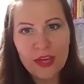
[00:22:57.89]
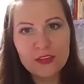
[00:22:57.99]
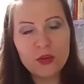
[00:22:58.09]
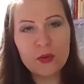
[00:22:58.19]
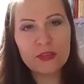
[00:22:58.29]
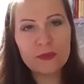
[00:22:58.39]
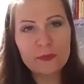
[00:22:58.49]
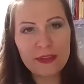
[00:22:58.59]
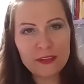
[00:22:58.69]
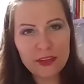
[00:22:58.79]
So it's
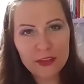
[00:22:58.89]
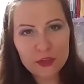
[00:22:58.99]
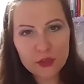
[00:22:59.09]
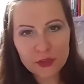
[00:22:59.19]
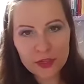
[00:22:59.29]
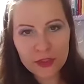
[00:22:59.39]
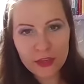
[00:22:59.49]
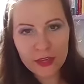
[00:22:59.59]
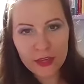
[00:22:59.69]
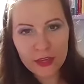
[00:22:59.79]
basically during
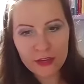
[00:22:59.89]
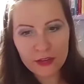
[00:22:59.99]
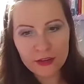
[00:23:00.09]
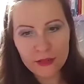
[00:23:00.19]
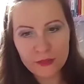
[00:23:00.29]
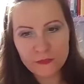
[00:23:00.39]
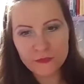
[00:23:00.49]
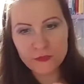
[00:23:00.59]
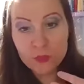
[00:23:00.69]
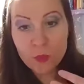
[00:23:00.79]
the
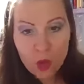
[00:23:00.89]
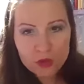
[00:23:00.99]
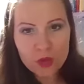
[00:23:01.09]
um, small